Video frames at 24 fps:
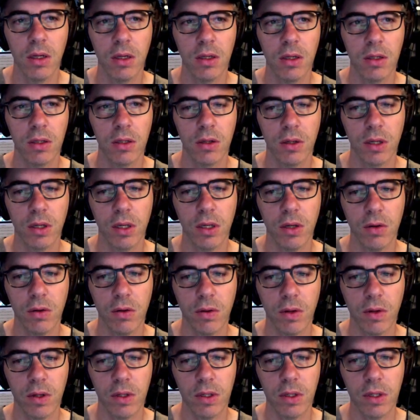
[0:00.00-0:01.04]
So here
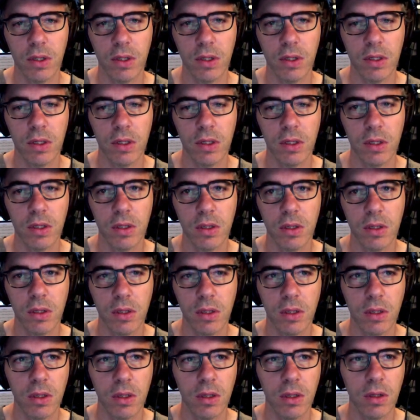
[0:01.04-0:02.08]
it is.
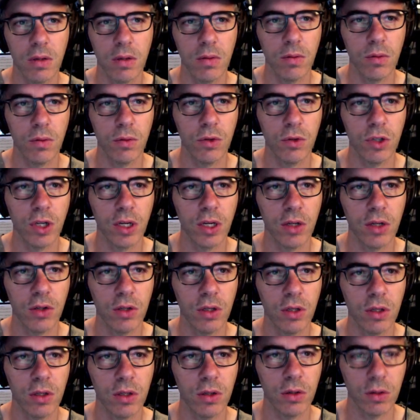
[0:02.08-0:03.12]
We'll change
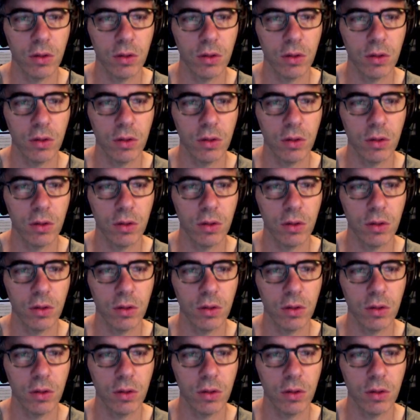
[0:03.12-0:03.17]
this